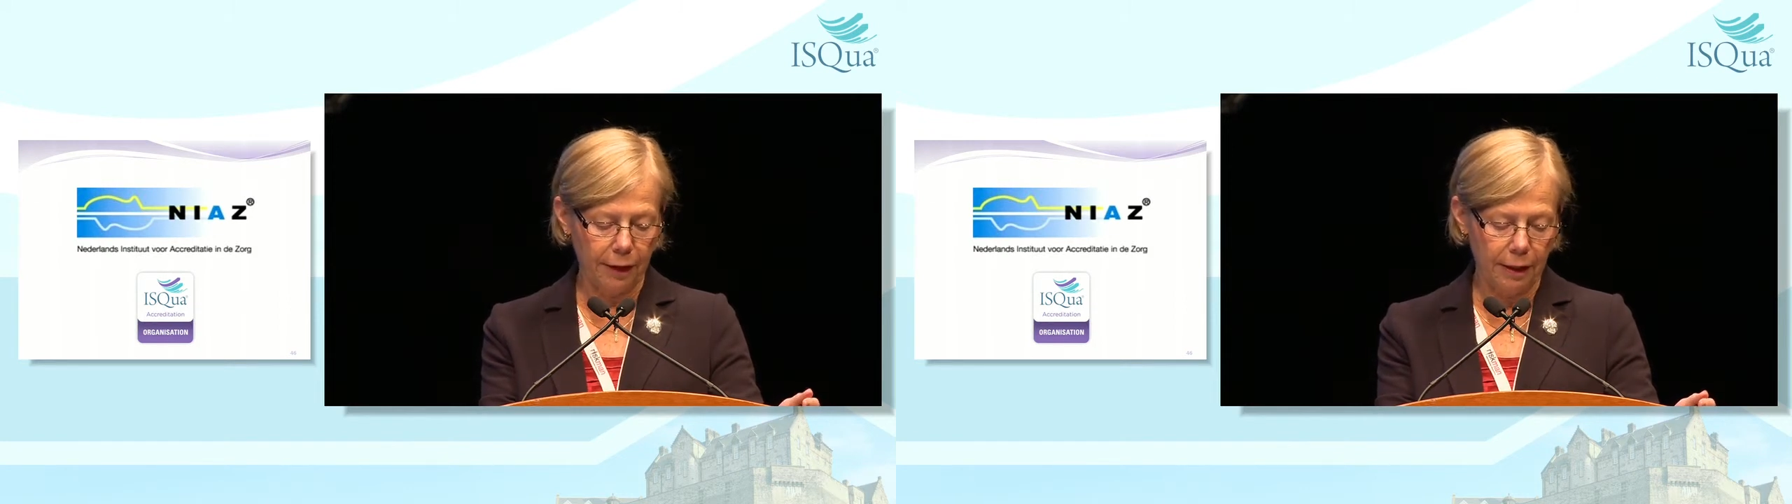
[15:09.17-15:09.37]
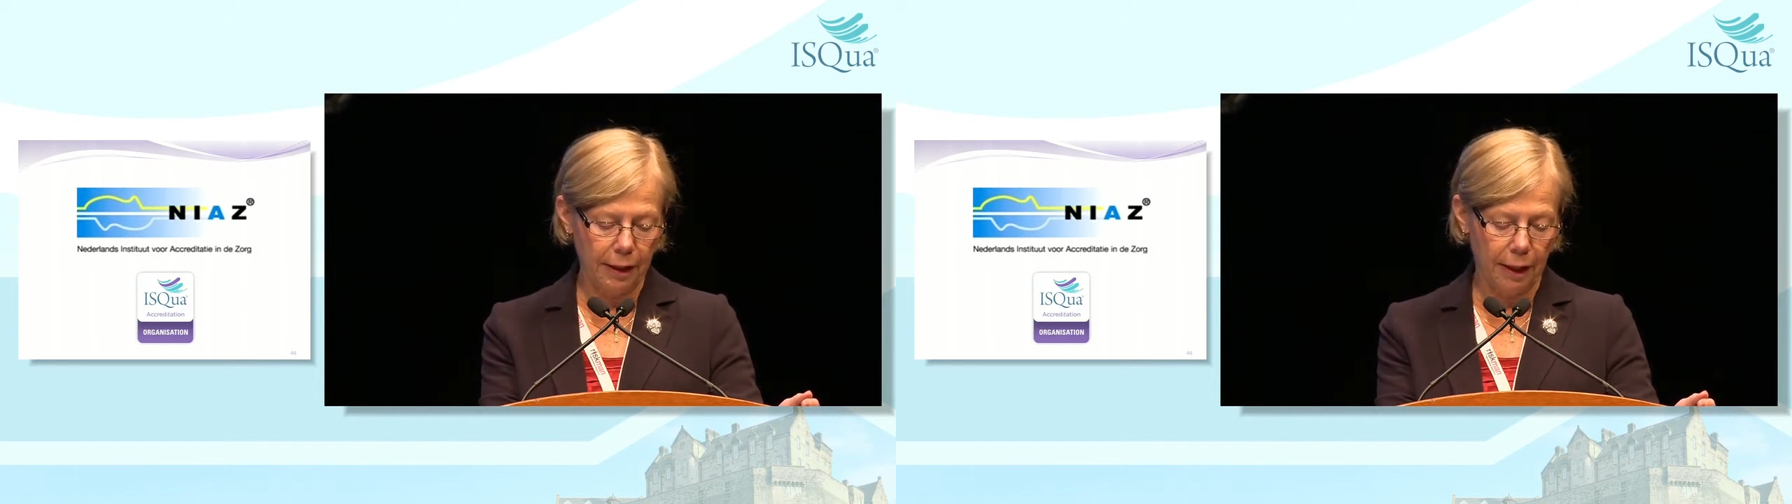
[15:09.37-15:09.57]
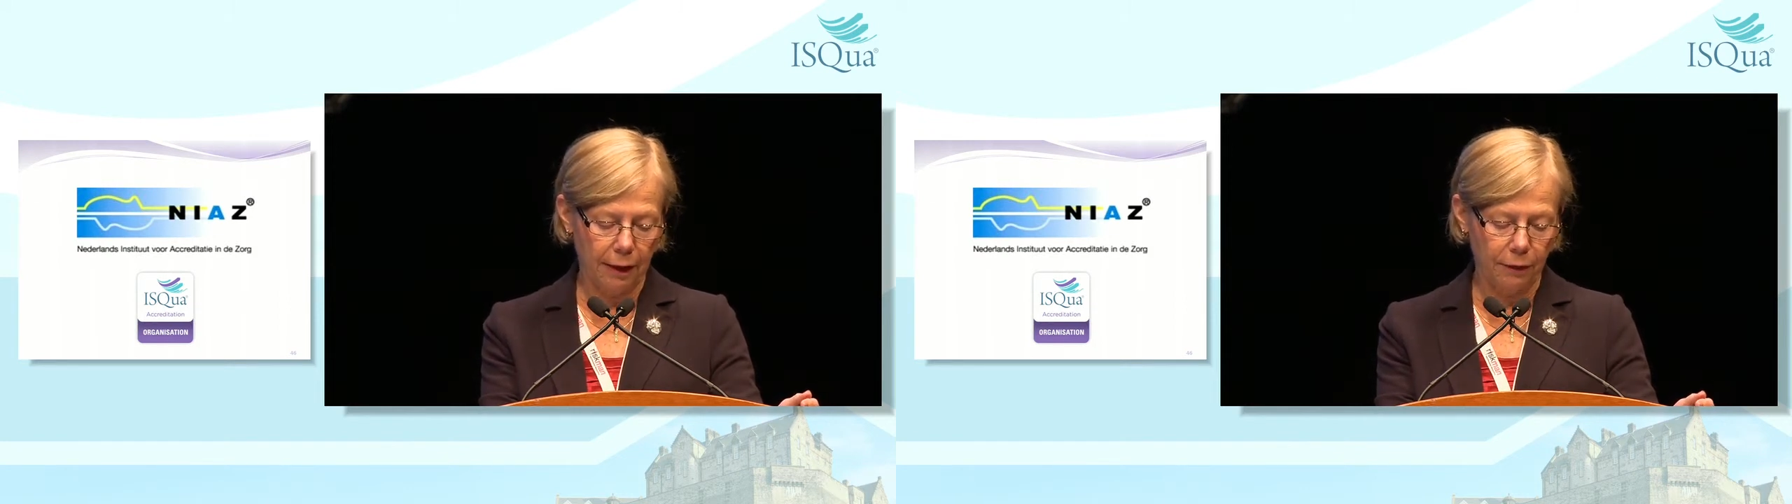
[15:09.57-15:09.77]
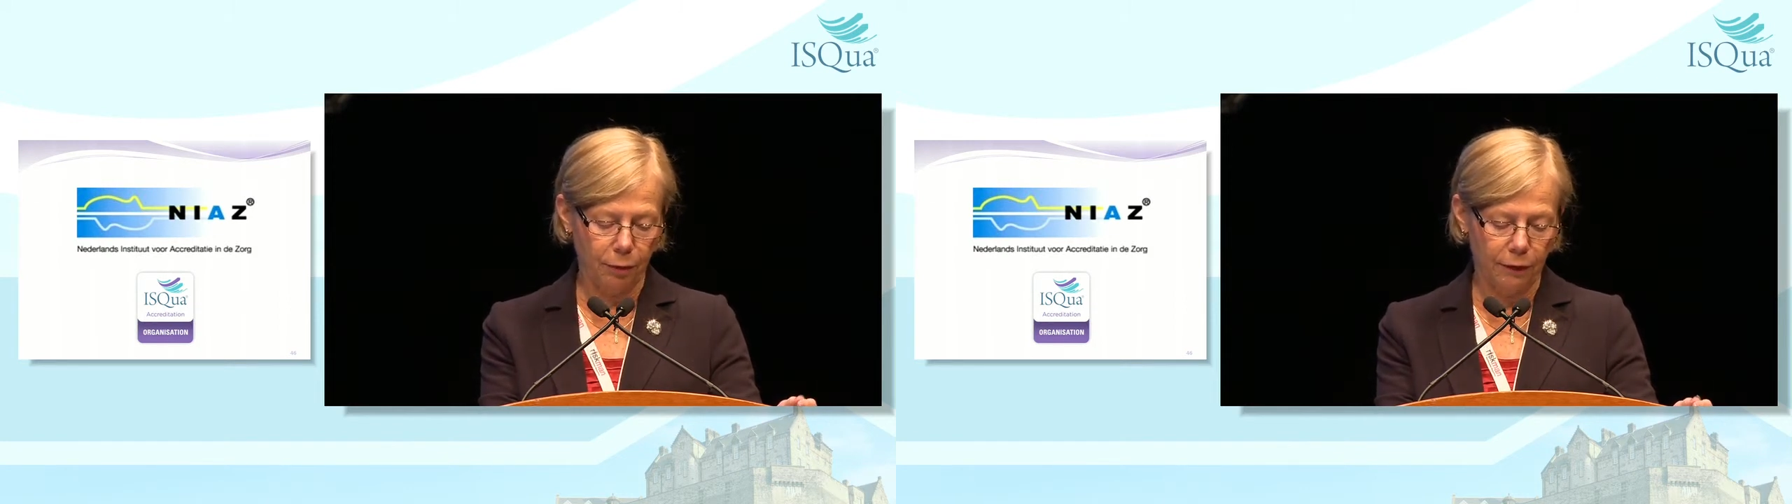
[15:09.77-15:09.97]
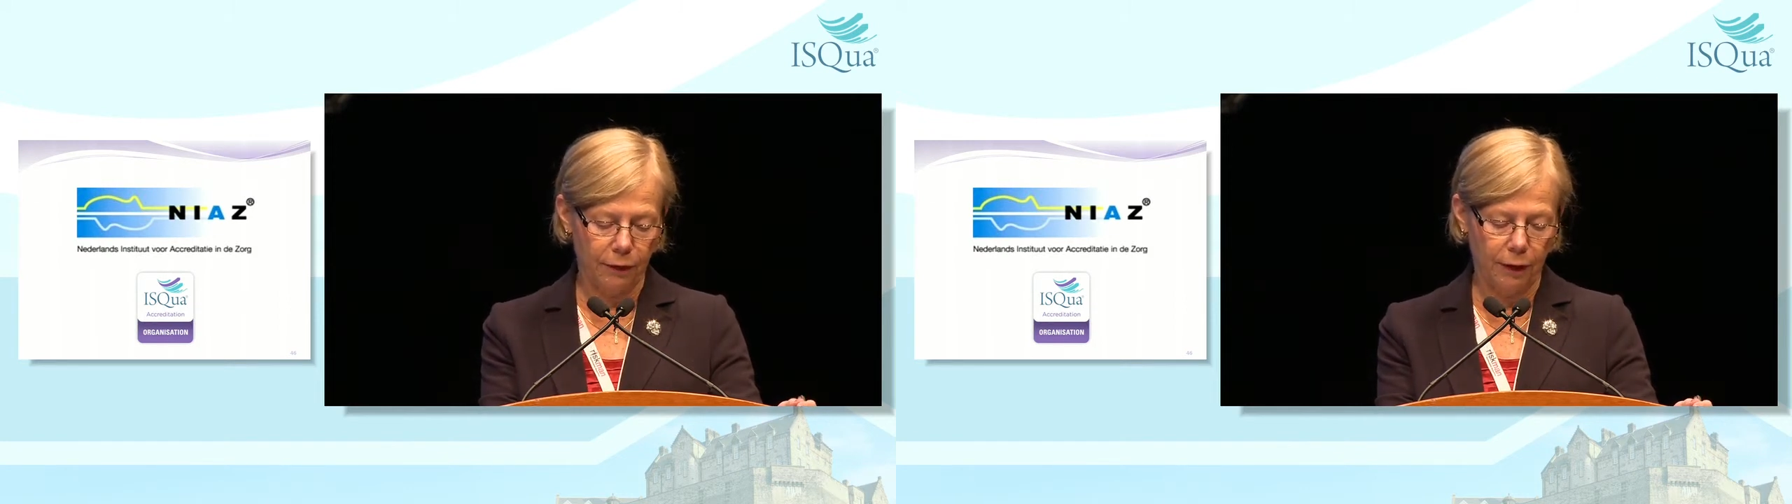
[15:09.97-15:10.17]
that
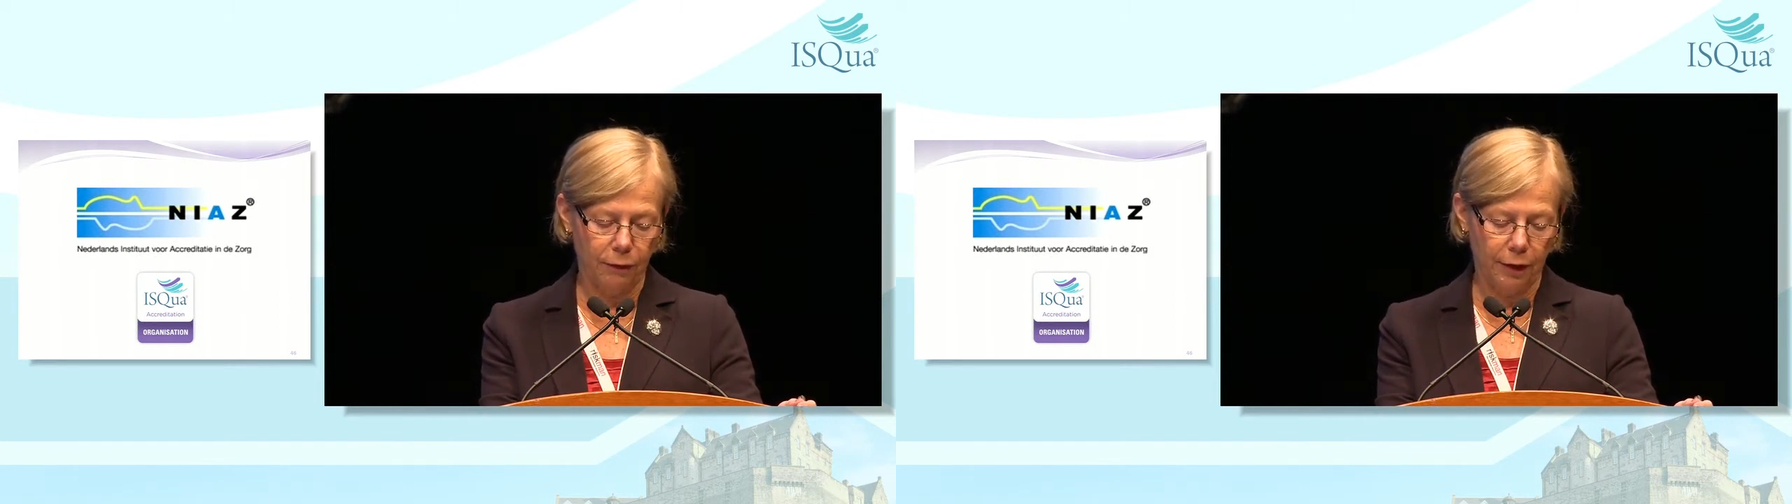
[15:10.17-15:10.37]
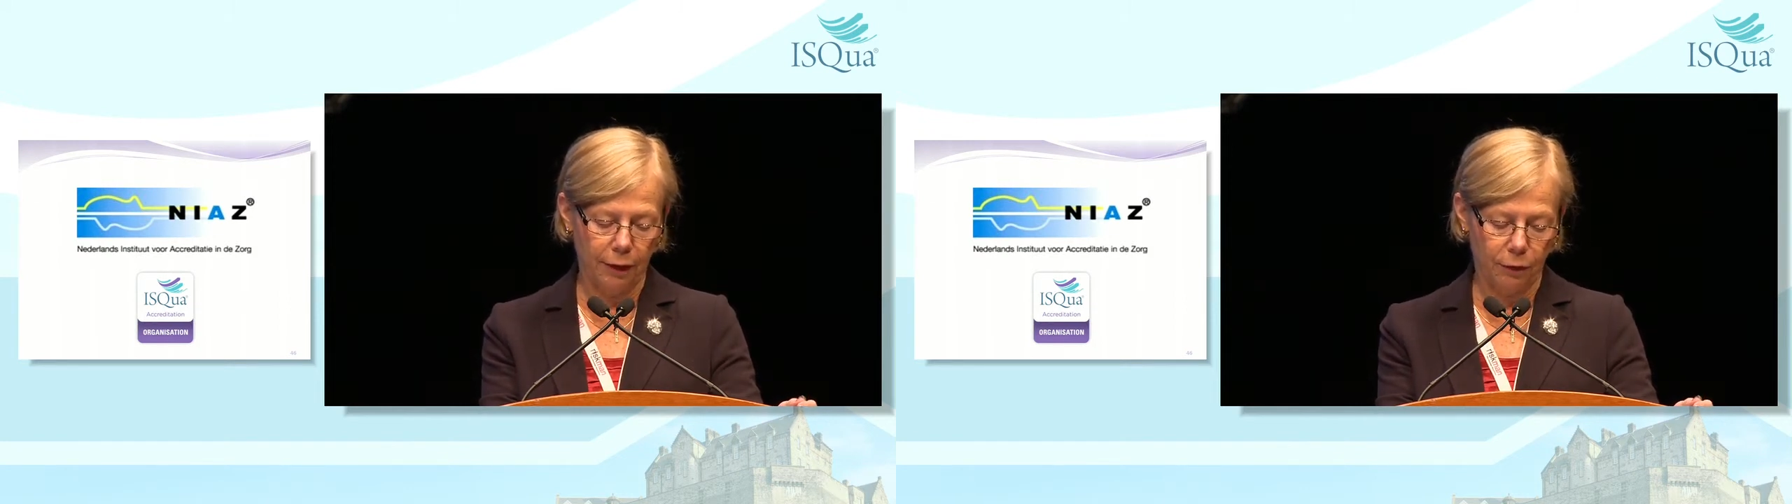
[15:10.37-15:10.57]
NIAZ received